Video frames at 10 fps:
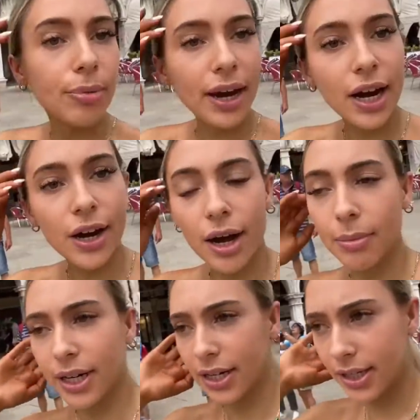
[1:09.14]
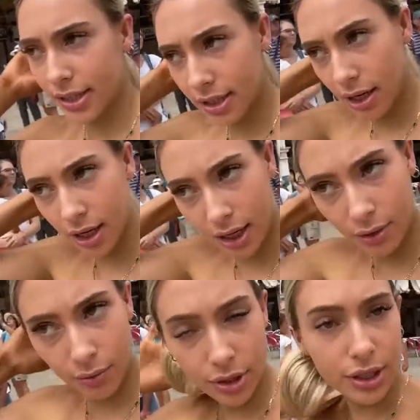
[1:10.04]
My hair up because
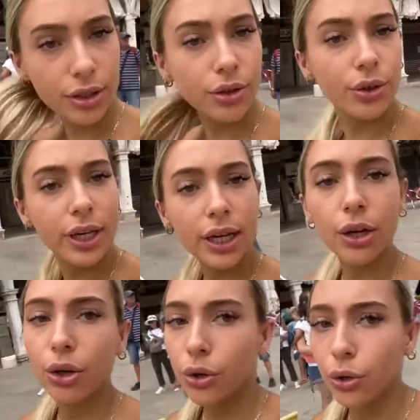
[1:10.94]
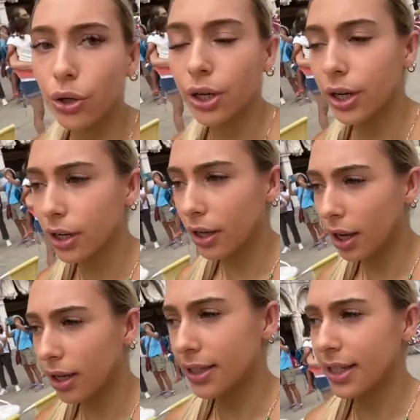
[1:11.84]
it wasn't looking good
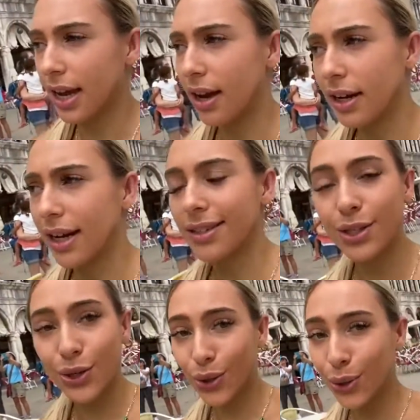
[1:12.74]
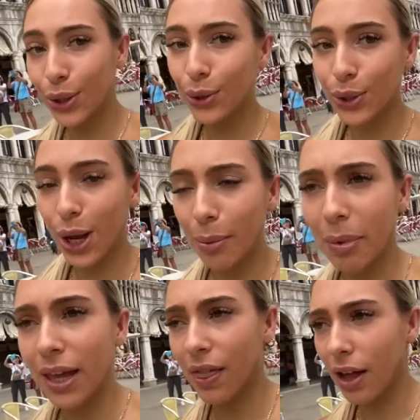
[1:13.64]
down and it's not looking good up
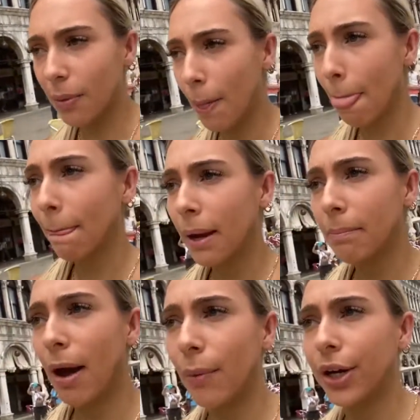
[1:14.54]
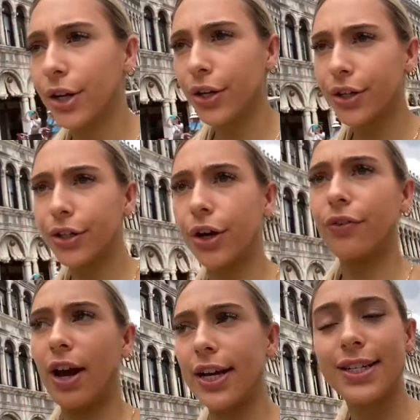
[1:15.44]
either. But we're gonna go
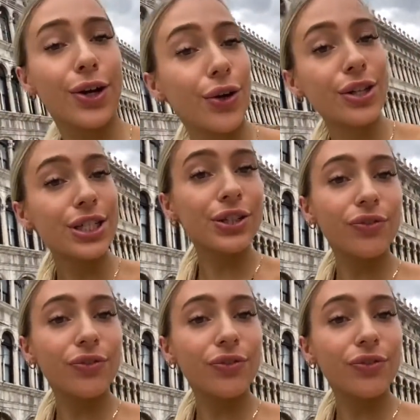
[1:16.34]
find a gondola